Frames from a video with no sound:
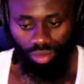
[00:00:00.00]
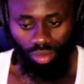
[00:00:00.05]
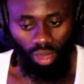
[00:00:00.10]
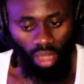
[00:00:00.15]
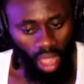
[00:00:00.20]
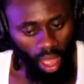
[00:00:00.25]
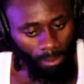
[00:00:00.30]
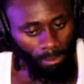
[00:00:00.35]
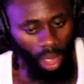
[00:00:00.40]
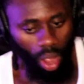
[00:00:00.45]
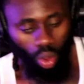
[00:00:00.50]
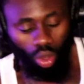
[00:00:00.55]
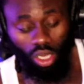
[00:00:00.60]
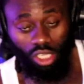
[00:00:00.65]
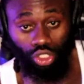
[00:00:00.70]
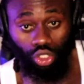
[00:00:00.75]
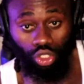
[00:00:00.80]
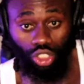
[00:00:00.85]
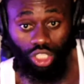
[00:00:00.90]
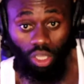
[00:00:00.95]
Have my other
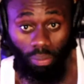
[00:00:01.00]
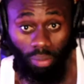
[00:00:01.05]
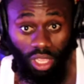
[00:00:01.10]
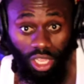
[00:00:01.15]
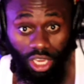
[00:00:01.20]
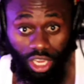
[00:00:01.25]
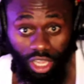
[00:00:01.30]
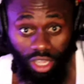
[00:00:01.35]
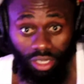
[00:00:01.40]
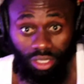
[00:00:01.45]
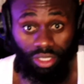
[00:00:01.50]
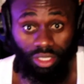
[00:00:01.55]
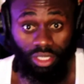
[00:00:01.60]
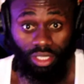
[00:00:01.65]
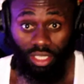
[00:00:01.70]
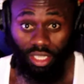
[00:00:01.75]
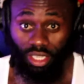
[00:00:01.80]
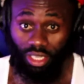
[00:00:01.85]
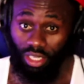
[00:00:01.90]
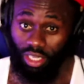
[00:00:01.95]
social media.
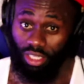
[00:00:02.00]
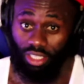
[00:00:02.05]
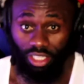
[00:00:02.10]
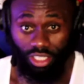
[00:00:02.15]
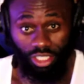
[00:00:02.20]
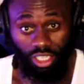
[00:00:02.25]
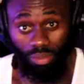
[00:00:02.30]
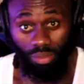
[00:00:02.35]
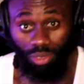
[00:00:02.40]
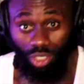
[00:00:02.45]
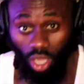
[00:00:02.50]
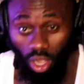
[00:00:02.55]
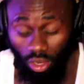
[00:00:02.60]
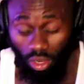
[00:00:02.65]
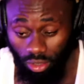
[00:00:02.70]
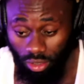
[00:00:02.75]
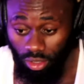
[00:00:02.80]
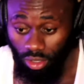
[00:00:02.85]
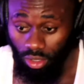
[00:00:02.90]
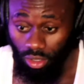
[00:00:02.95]
Description.
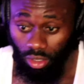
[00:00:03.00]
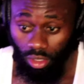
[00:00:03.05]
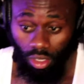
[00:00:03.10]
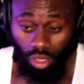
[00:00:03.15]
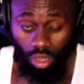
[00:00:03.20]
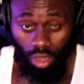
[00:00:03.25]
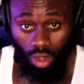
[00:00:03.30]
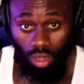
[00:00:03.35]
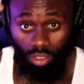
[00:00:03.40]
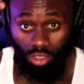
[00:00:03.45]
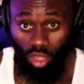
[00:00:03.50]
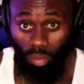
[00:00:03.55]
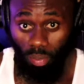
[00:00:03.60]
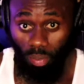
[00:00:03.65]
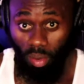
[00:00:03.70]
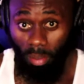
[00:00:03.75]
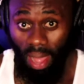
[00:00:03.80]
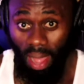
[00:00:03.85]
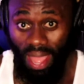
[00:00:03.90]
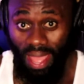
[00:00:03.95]
Top
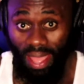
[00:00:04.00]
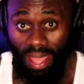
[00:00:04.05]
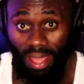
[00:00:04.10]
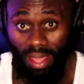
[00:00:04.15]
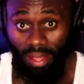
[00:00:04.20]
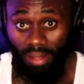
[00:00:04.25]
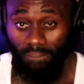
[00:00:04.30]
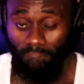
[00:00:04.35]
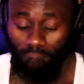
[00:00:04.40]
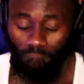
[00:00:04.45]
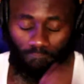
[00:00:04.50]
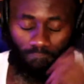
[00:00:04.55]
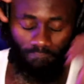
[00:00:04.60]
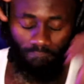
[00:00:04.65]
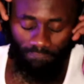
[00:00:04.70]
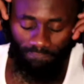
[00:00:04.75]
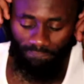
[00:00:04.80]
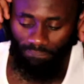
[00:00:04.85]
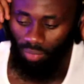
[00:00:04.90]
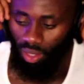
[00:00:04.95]
of my head.
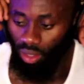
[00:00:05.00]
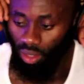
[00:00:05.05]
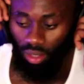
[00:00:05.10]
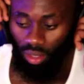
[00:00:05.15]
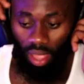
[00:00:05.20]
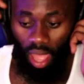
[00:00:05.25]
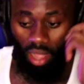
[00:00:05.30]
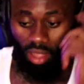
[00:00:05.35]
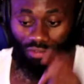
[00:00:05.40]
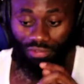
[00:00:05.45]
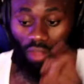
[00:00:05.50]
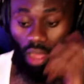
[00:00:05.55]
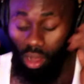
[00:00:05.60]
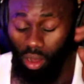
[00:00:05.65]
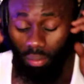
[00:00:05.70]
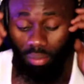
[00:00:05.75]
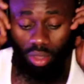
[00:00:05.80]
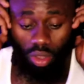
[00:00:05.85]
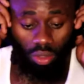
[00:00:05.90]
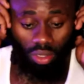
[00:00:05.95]
You have to follow
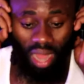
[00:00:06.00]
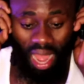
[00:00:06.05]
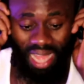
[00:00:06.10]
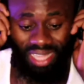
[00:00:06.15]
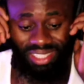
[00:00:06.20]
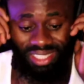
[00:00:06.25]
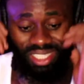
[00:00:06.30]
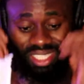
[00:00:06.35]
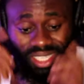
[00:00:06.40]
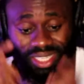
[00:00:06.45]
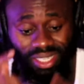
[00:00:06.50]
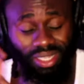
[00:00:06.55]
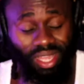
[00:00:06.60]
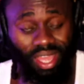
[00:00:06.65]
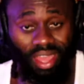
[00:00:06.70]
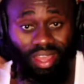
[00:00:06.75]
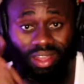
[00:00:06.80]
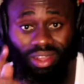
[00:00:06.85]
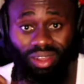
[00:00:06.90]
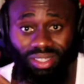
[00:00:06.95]
me on IG.
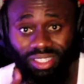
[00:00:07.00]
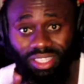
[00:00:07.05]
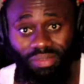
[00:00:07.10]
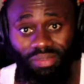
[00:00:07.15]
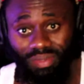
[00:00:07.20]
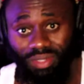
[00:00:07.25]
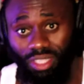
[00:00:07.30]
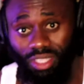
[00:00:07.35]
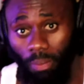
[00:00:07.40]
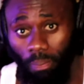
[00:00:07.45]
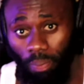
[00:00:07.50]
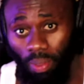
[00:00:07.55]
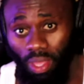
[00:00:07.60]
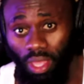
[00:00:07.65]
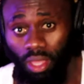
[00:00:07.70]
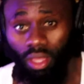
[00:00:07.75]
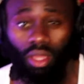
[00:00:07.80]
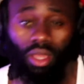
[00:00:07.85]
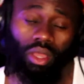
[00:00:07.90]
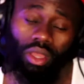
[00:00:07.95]
Click on Mississippi.
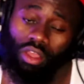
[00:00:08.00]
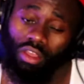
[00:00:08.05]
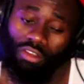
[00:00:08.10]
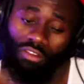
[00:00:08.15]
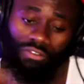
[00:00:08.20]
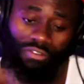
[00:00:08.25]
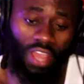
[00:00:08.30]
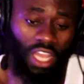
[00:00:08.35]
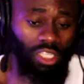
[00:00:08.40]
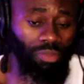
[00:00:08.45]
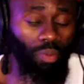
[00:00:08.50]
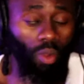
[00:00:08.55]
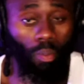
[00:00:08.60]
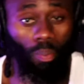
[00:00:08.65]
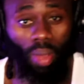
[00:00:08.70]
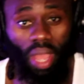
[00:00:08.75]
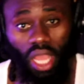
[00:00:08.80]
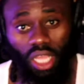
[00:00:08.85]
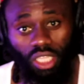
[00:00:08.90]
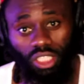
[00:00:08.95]
Facebook
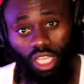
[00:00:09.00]
page.